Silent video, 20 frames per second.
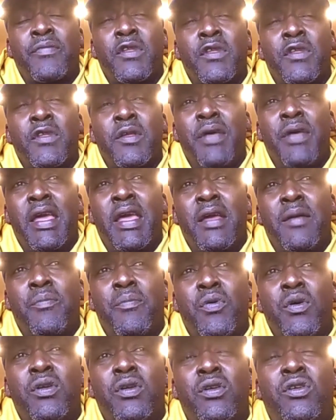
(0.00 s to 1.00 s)
being
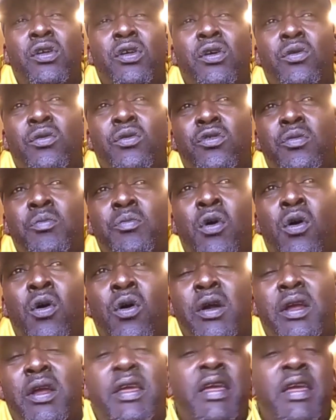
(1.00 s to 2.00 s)
produced
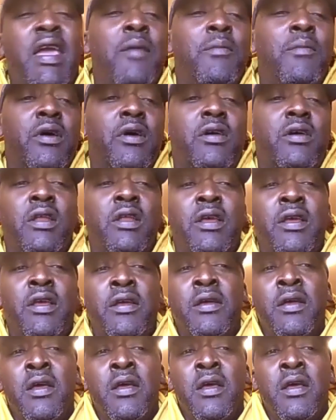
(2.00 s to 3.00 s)
more chemically